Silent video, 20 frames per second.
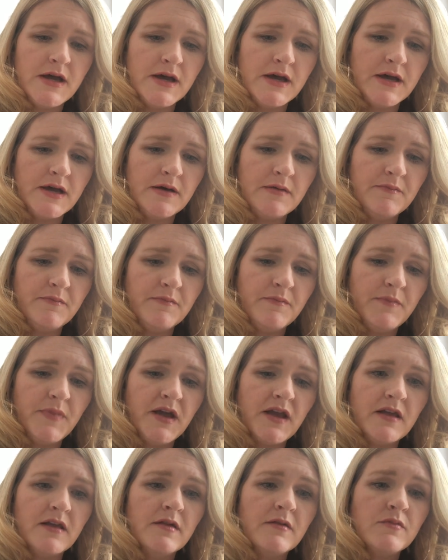um,
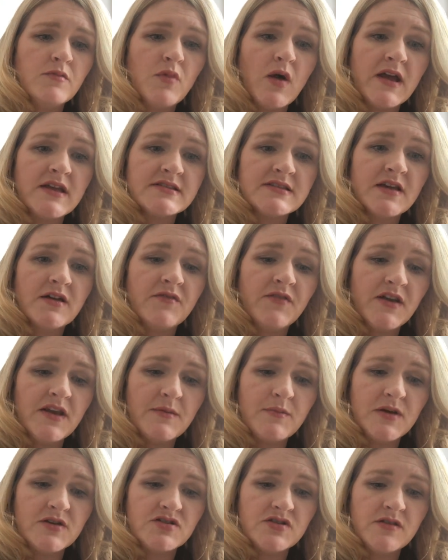by YSL, if I
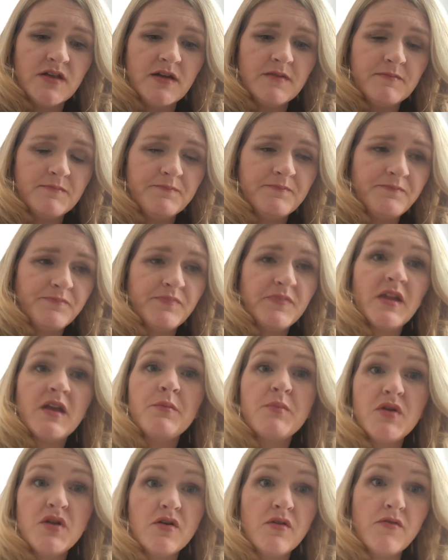didn't mention that.
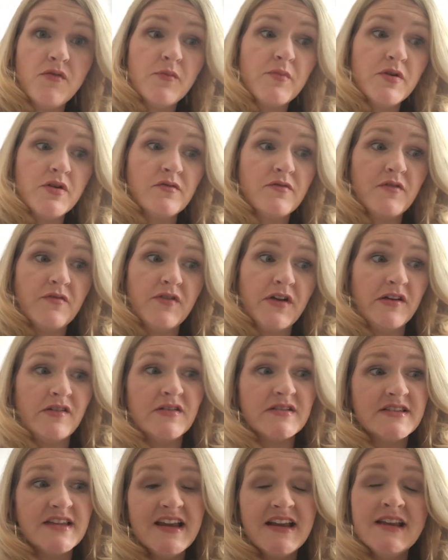Beautiful, beautiful
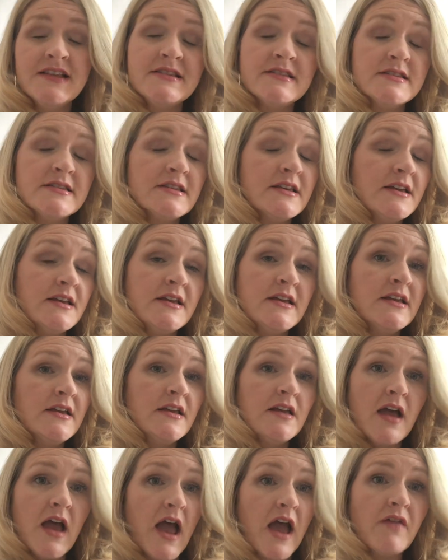fragrance, and it's
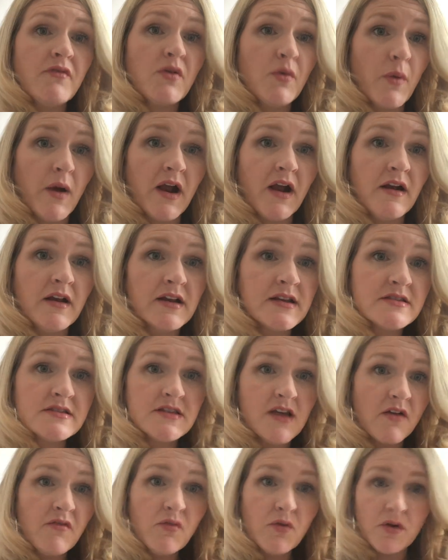everywhere, and it's
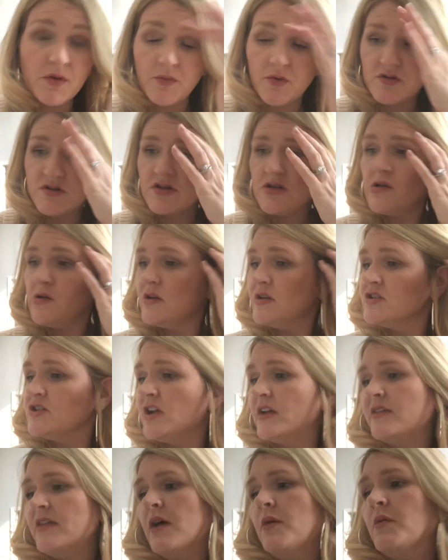affordable, so you can
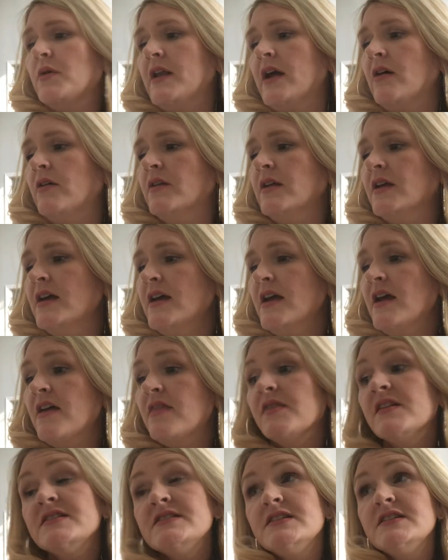check that one out.
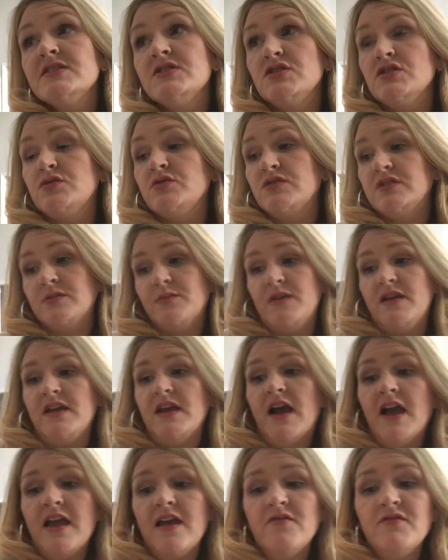This is new to me.
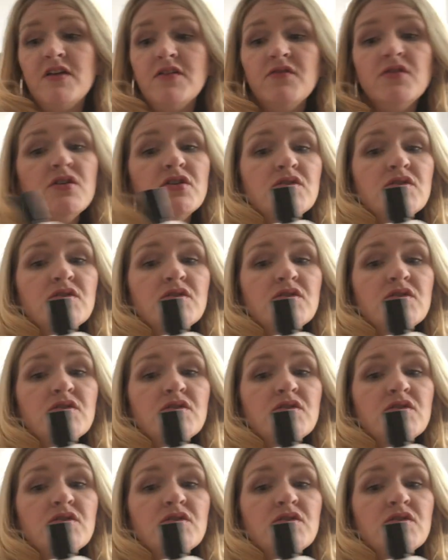I have never